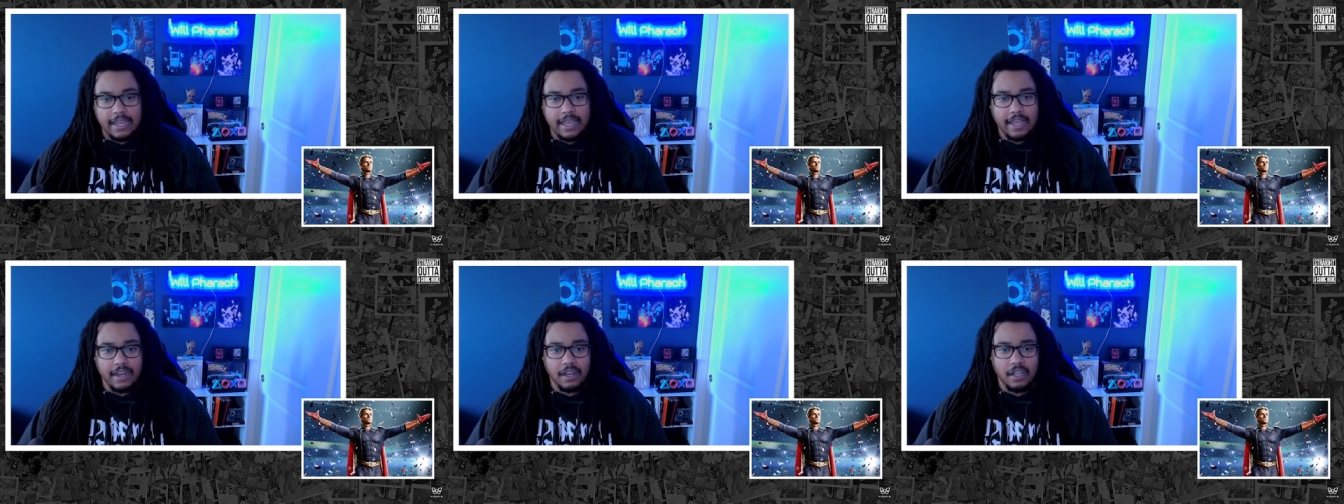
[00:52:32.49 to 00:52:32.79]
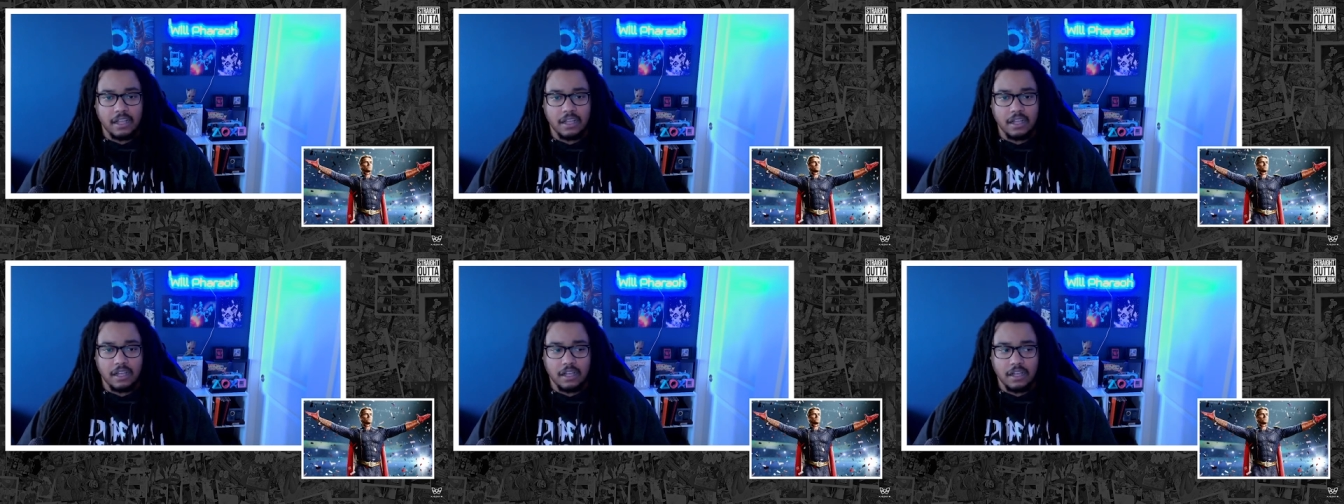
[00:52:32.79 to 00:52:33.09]
that
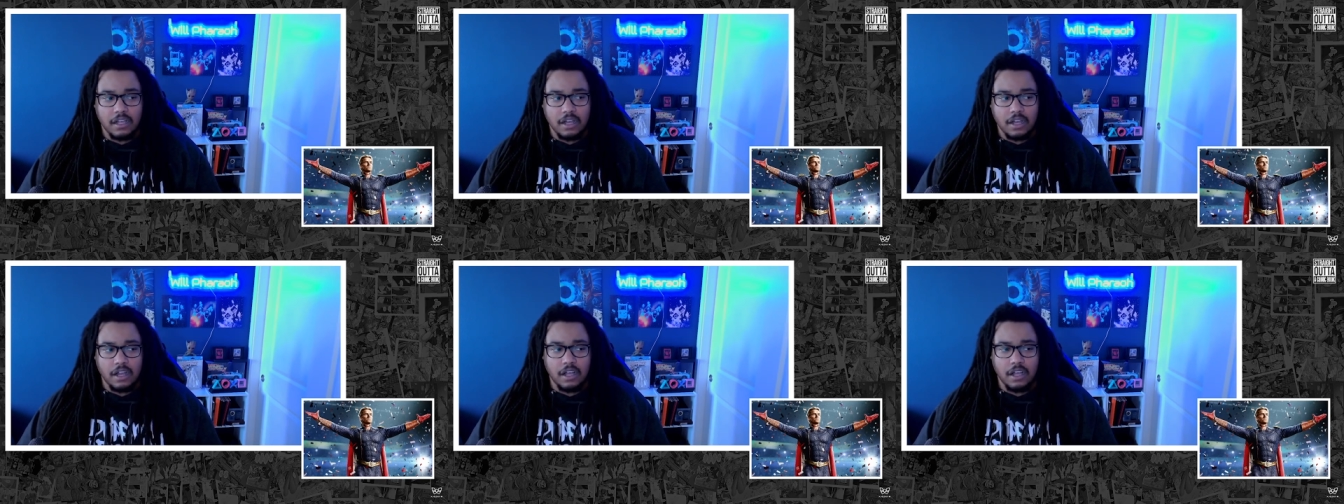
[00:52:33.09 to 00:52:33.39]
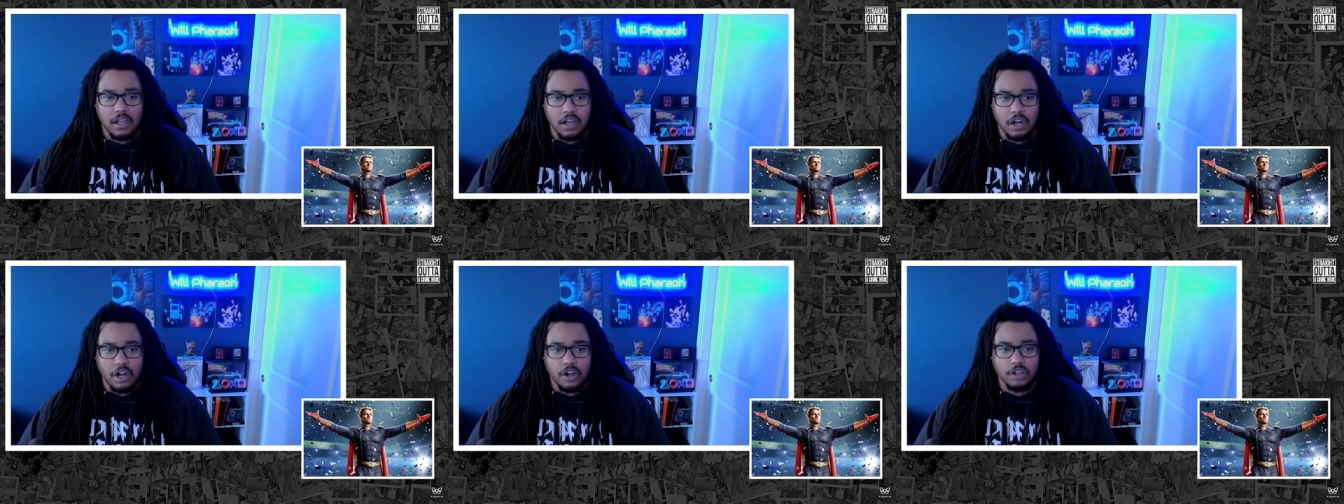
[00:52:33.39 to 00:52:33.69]

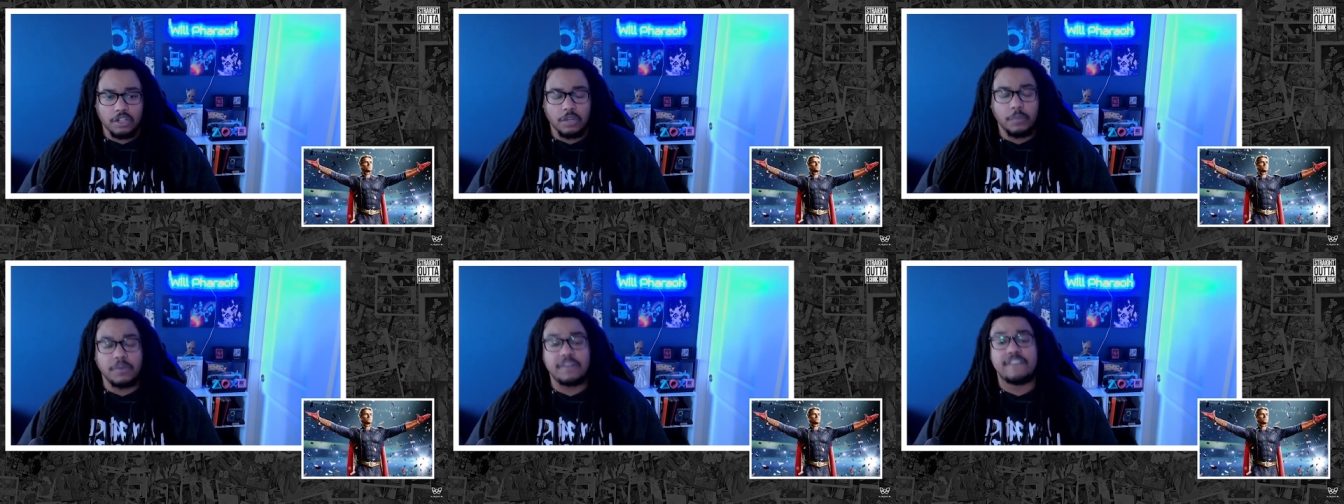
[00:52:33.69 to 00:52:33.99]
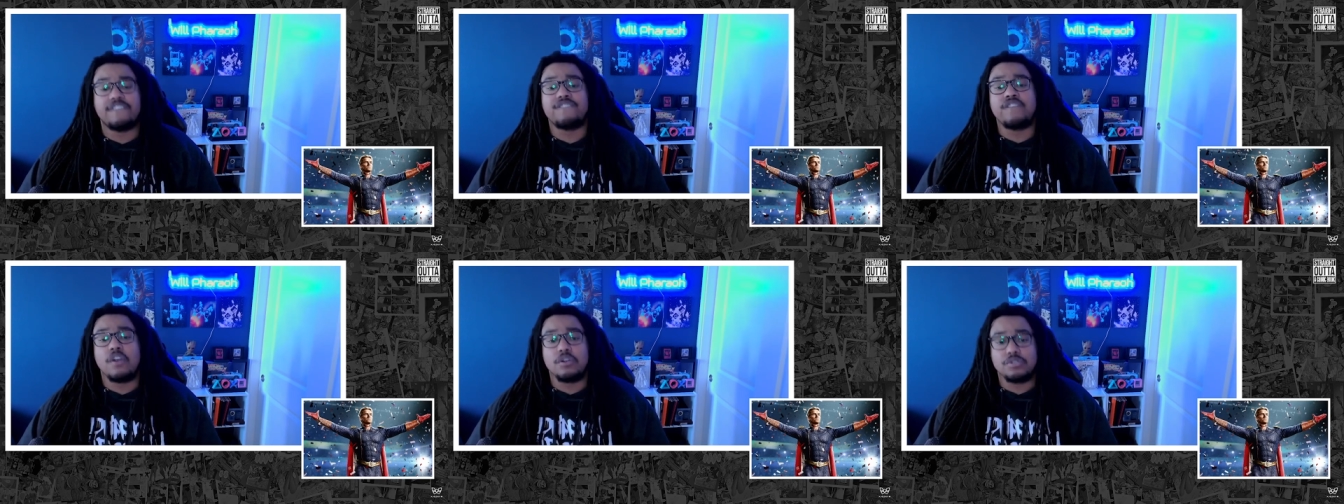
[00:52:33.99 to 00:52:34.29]
earlier when
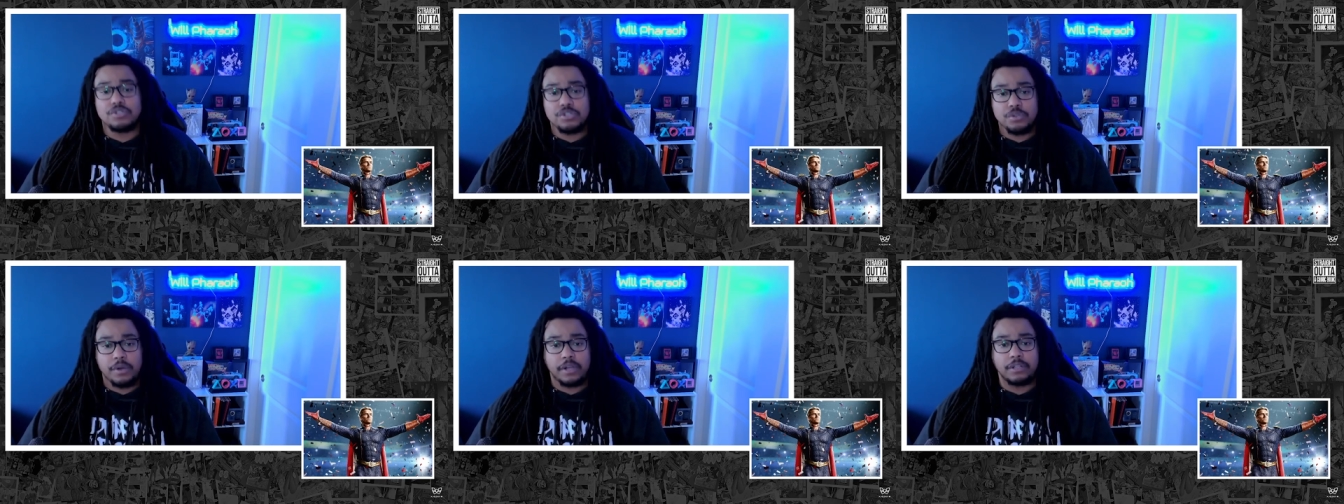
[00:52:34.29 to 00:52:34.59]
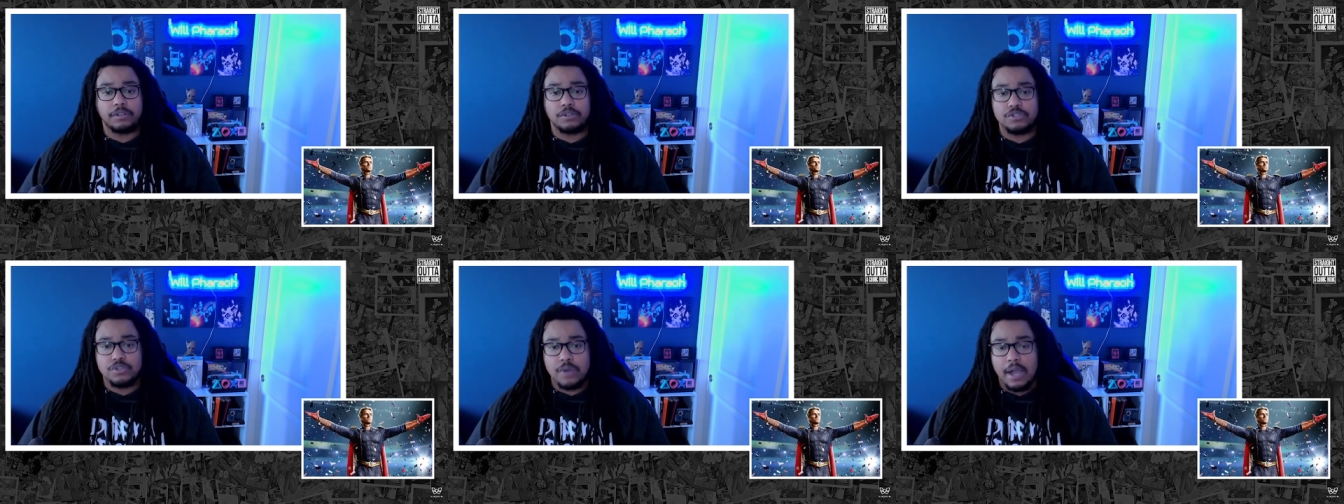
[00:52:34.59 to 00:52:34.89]
the first
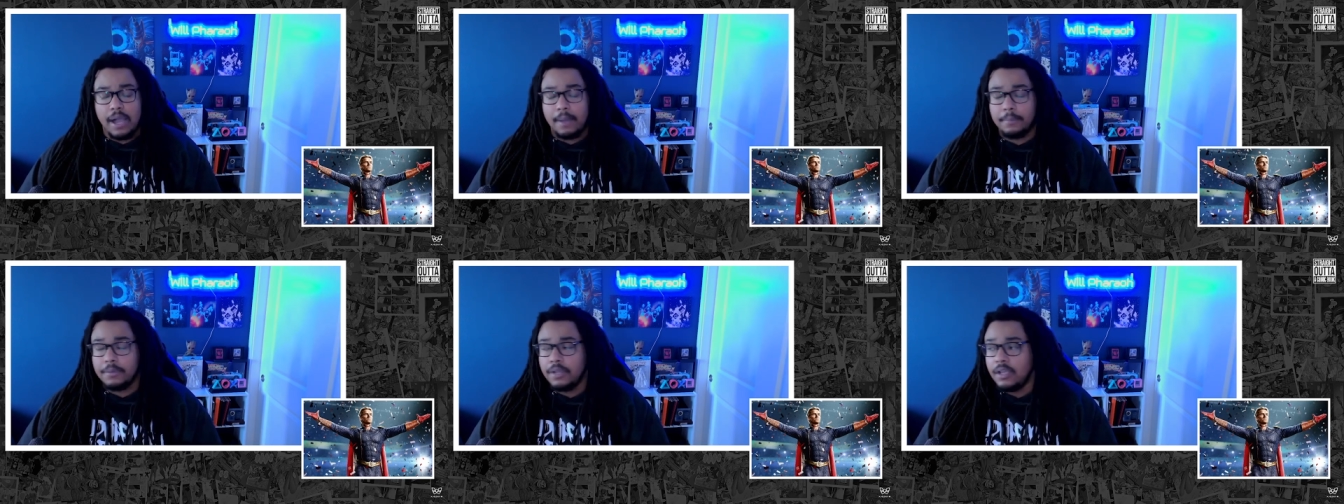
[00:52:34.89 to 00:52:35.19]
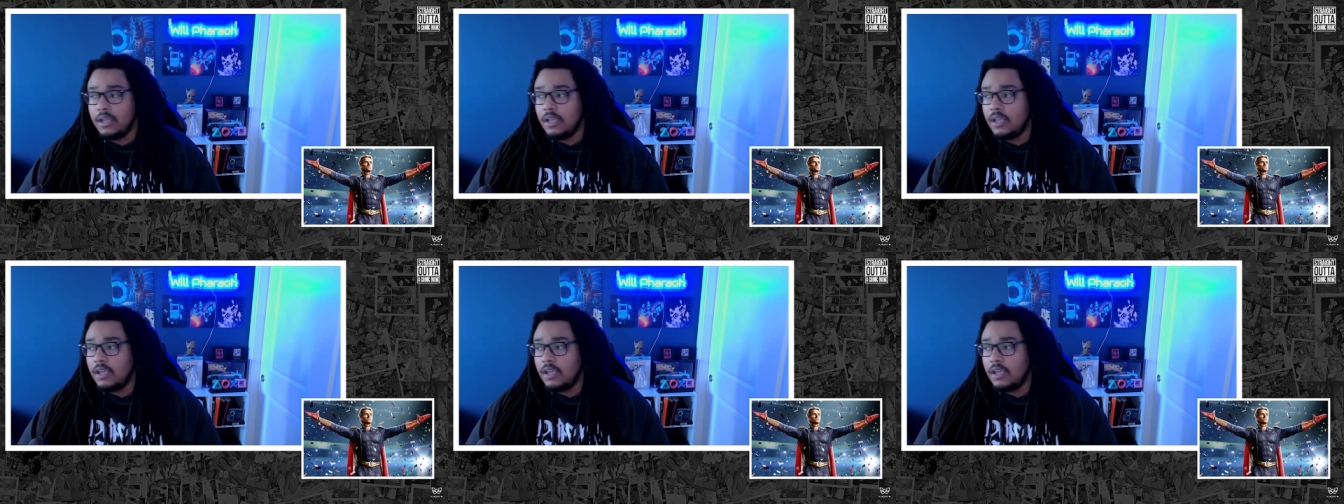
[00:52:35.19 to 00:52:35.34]
trailer dropped.